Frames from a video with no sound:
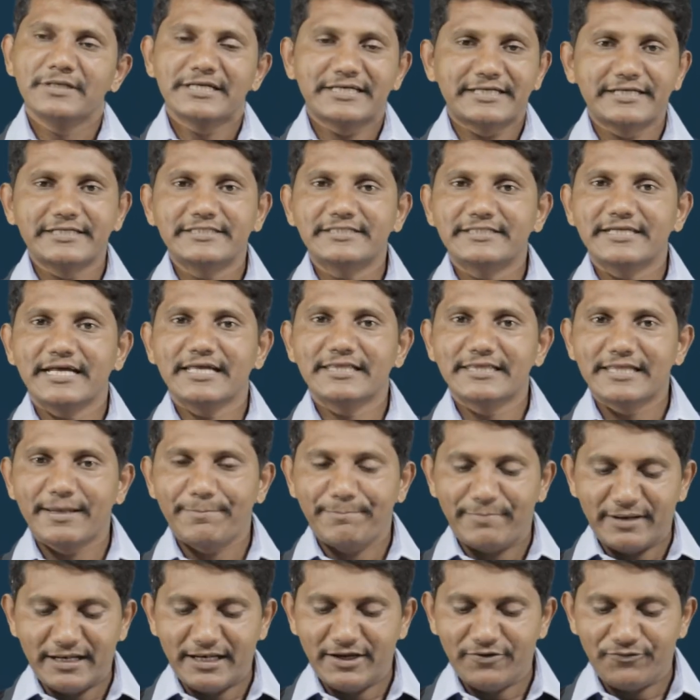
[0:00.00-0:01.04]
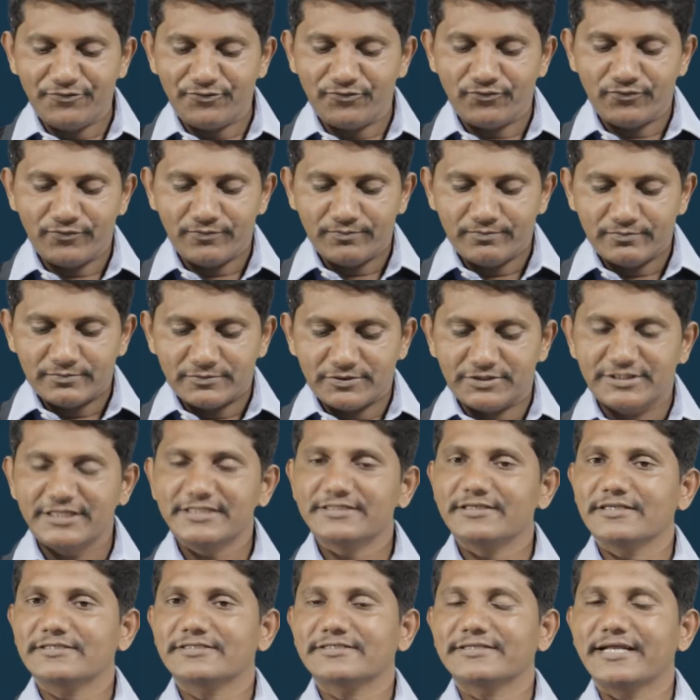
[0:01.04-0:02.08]
Christian, they believe
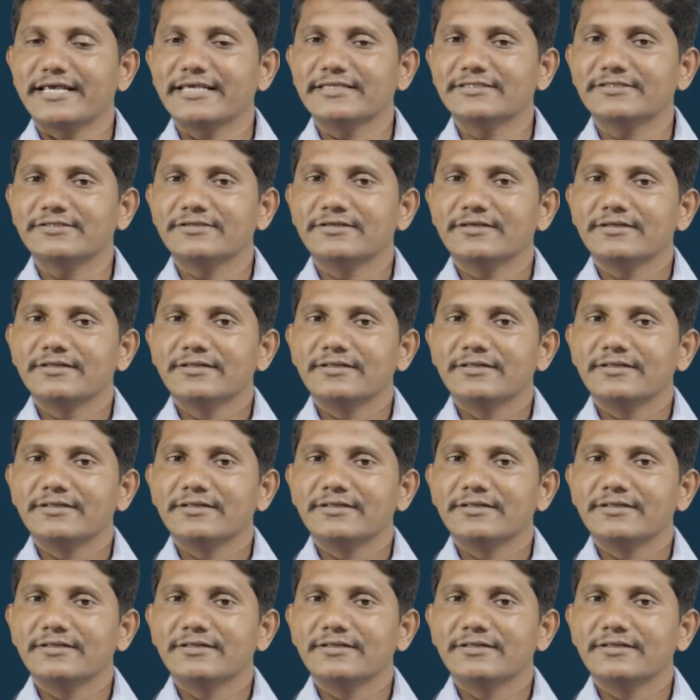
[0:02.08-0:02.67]
Jesus Christ,